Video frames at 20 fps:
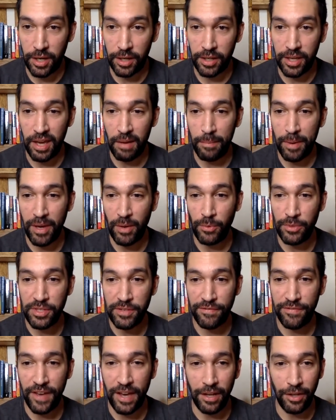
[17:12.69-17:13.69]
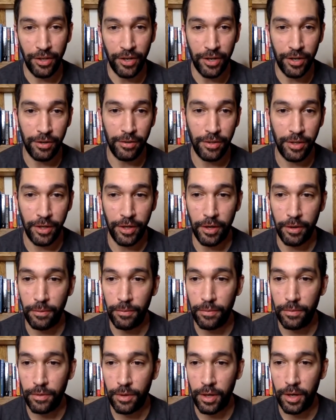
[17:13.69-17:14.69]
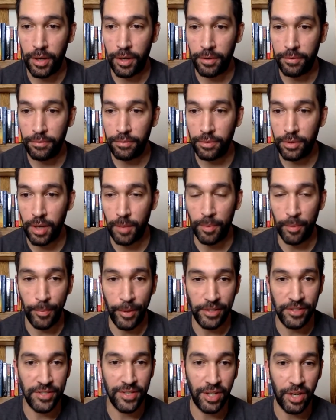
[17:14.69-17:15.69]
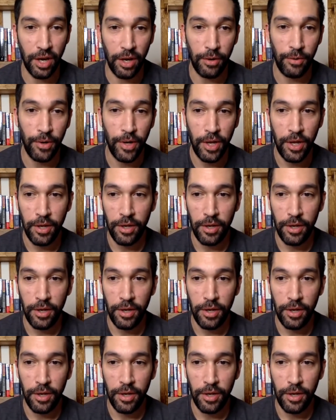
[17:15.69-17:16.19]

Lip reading: campaign was a failure, a couple months ago.